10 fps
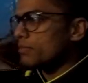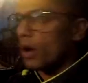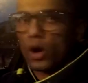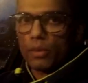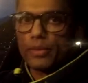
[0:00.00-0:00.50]
But
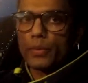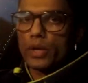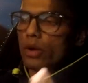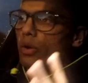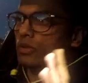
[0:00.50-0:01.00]
I hope the
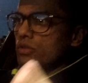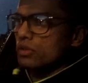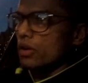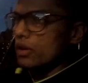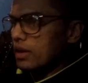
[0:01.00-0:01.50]
video looks
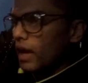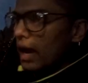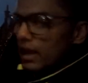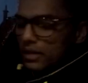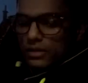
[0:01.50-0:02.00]
good,
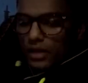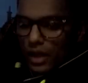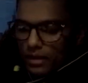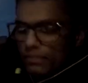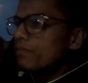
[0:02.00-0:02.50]
guys,
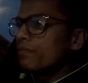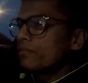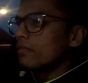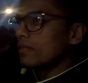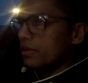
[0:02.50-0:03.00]
and
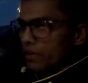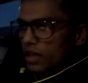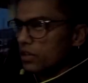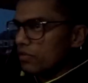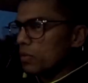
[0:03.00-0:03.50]

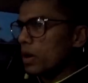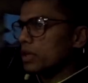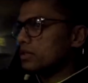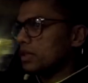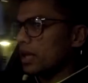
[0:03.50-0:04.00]
thank you for
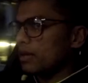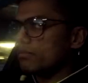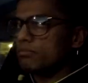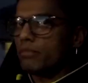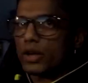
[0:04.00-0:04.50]

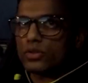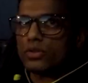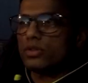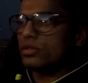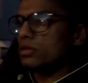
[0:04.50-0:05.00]
watching. Make
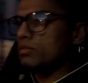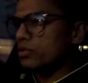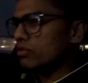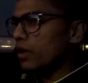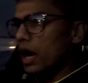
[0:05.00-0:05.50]
sure you
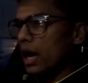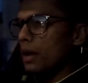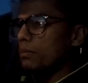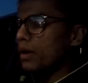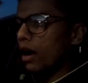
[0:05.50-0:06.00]
subscribe.